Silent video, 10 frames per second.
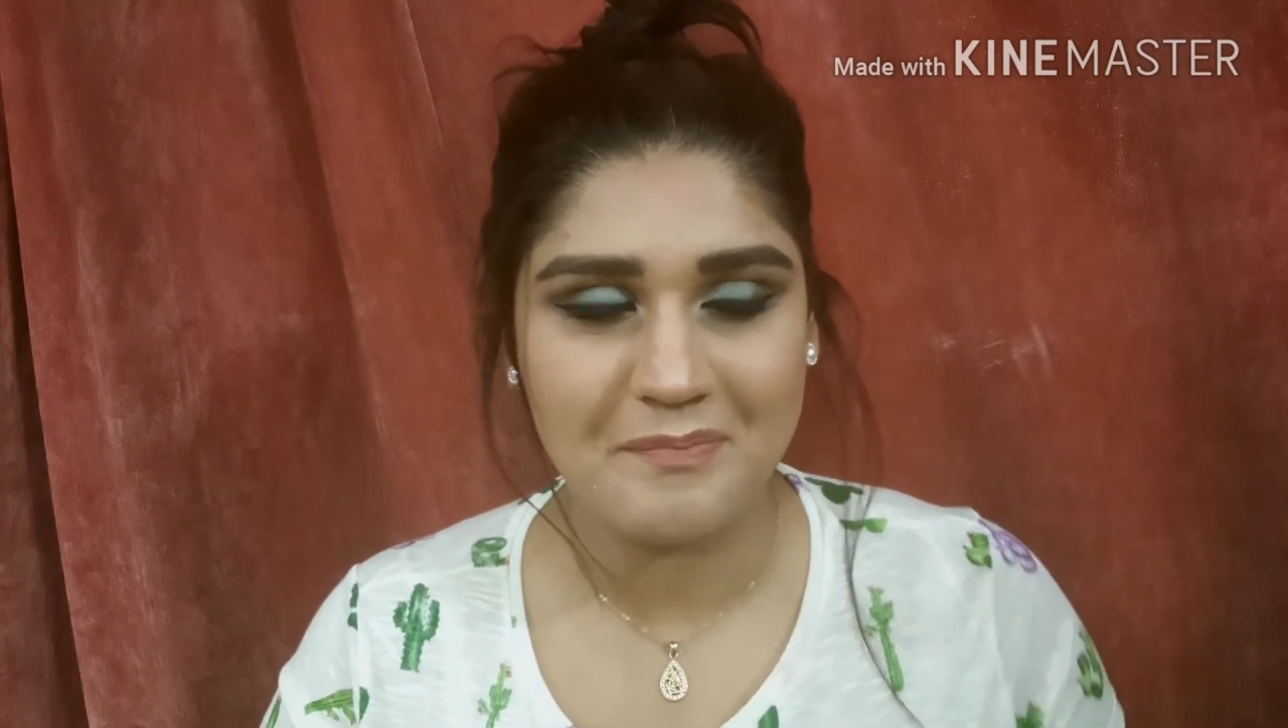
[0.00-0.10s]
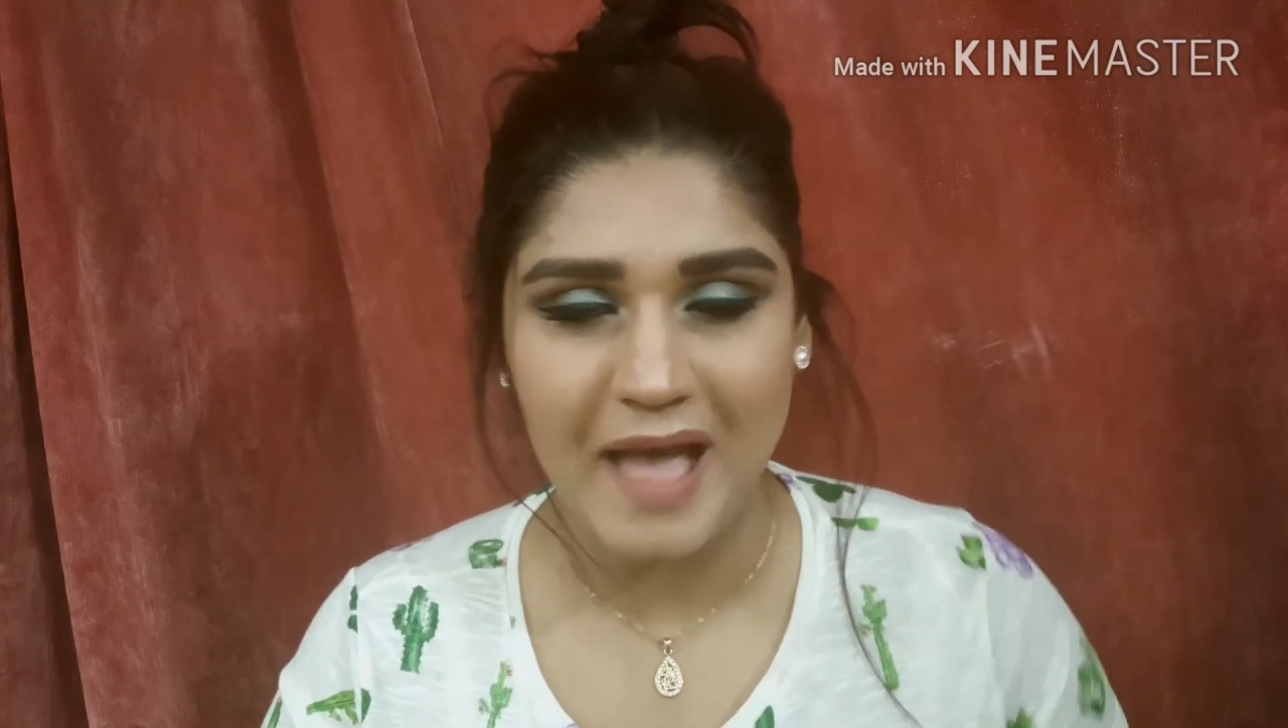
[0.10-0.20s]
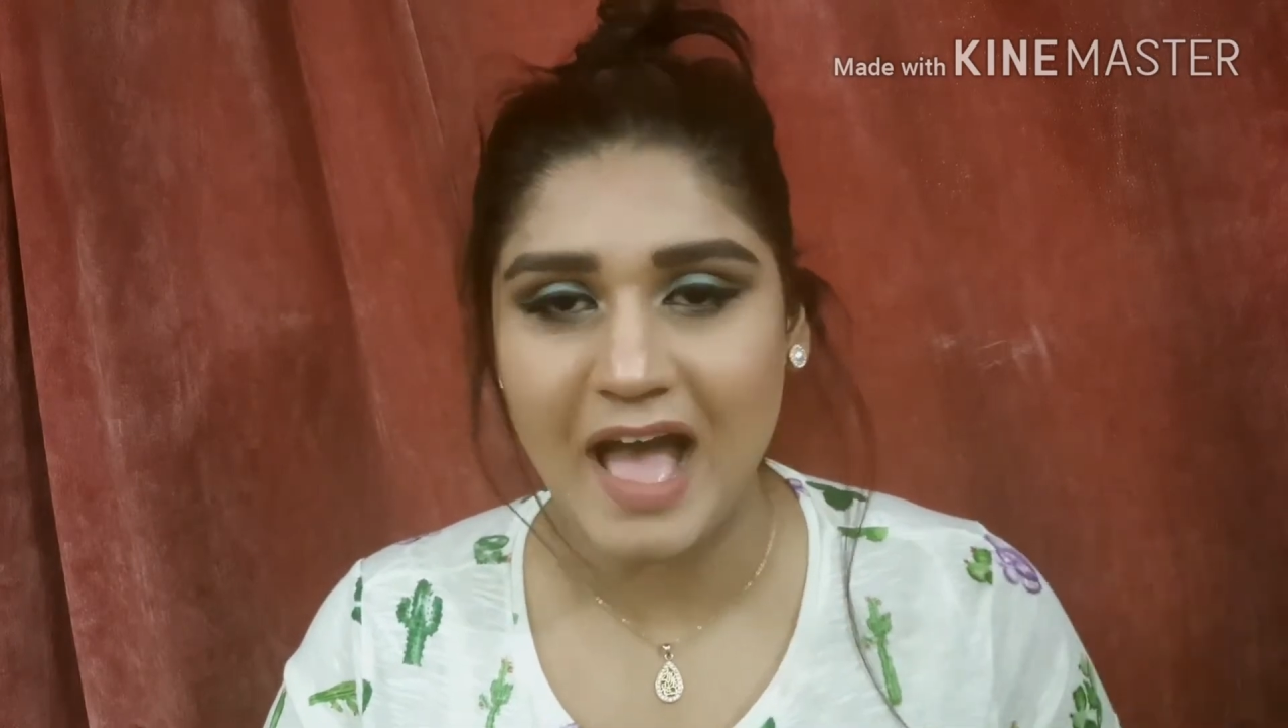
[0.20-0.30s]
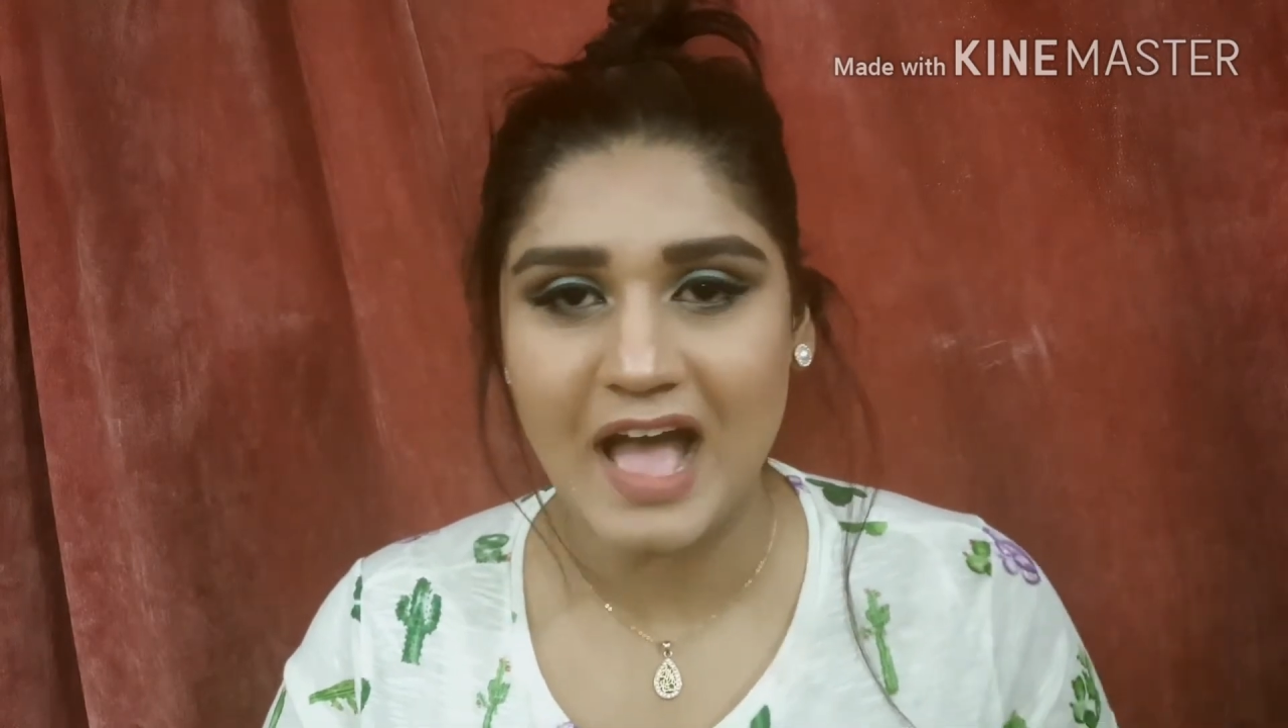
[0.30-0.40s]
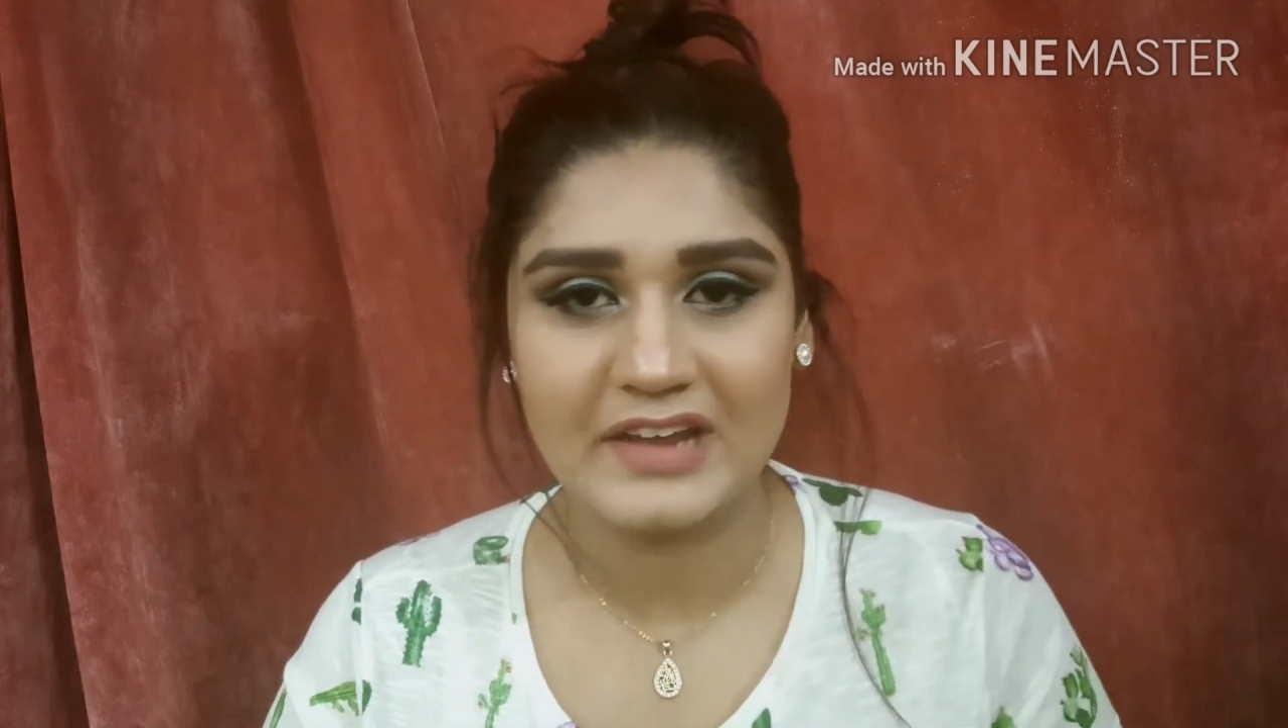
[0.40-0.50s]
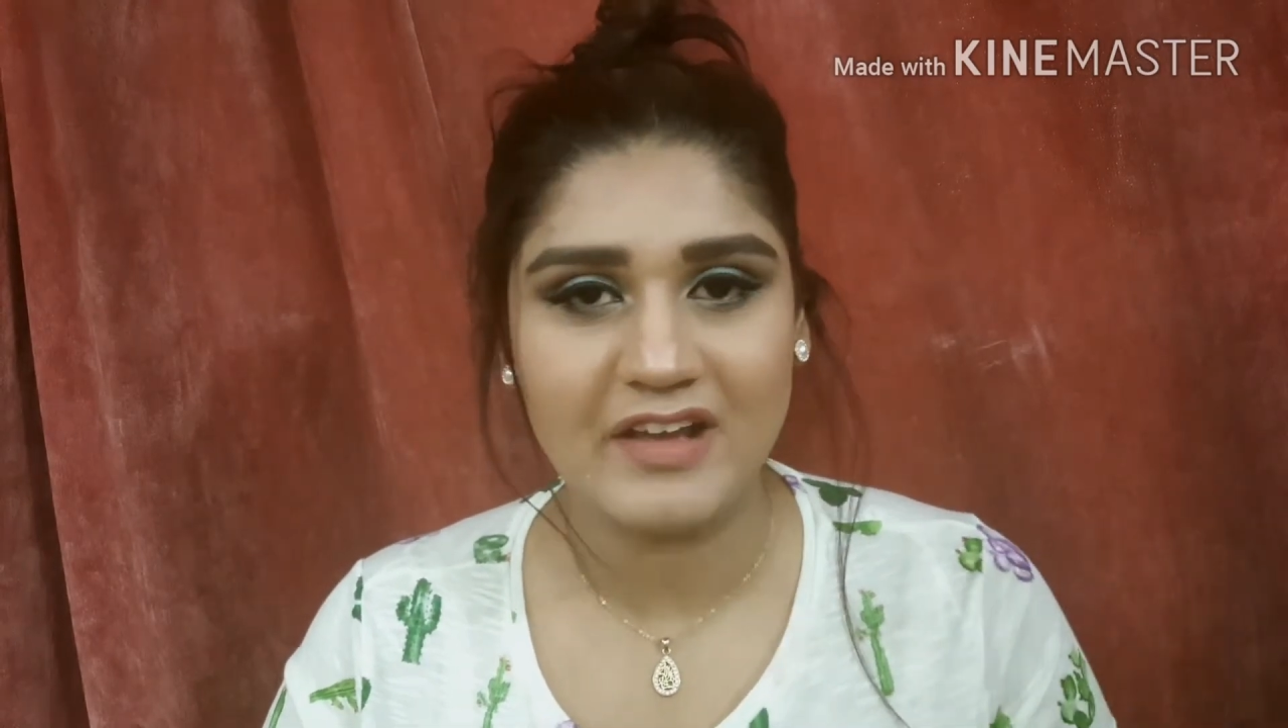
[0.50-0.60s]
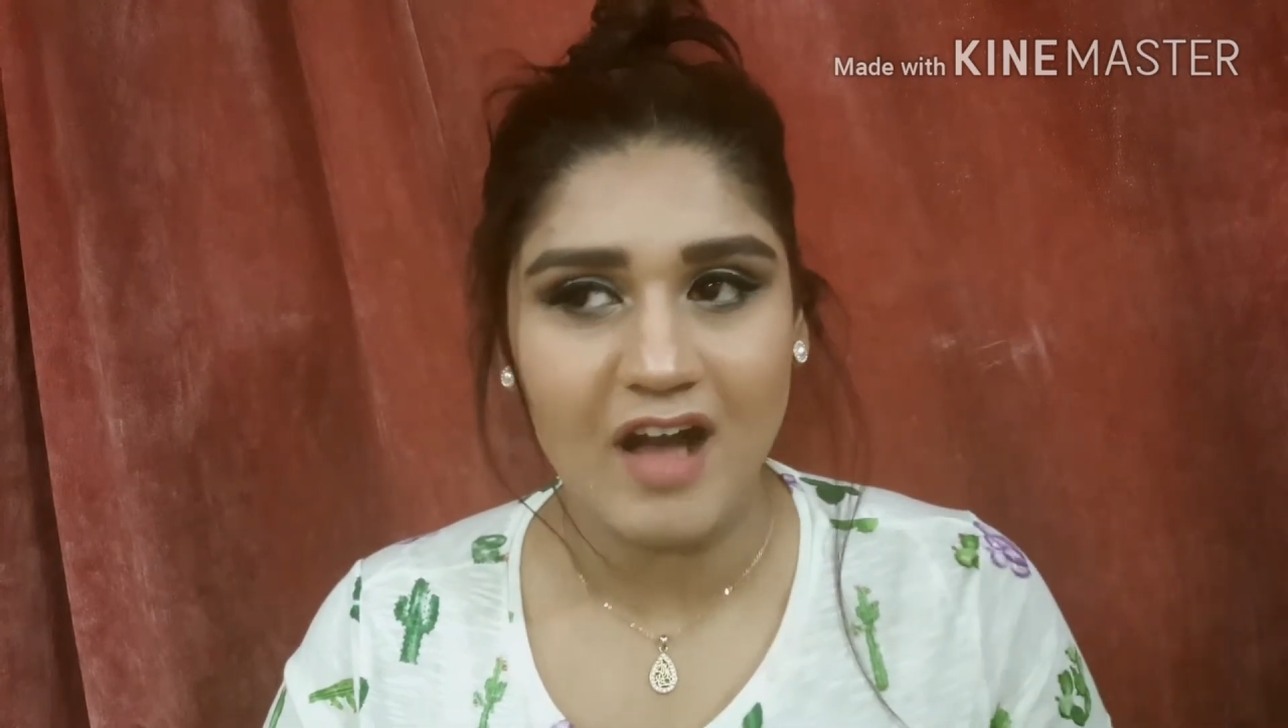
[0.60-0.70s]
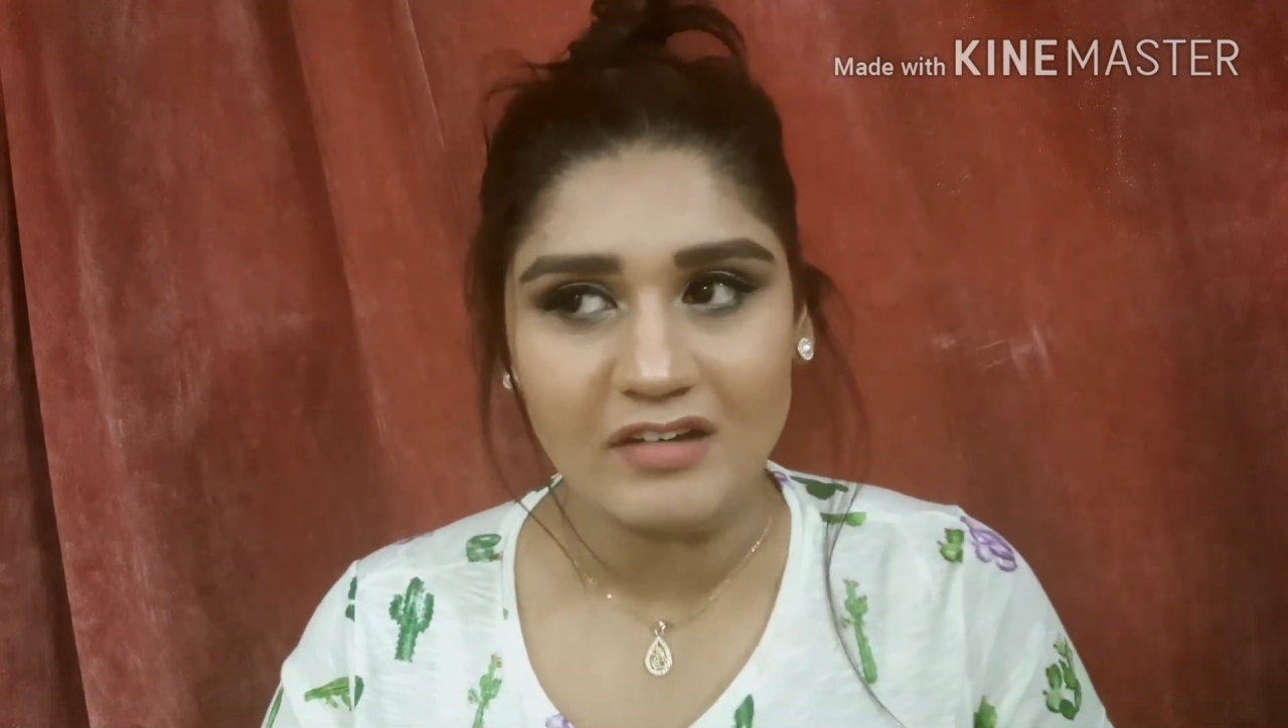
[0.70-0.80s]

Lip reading: bad,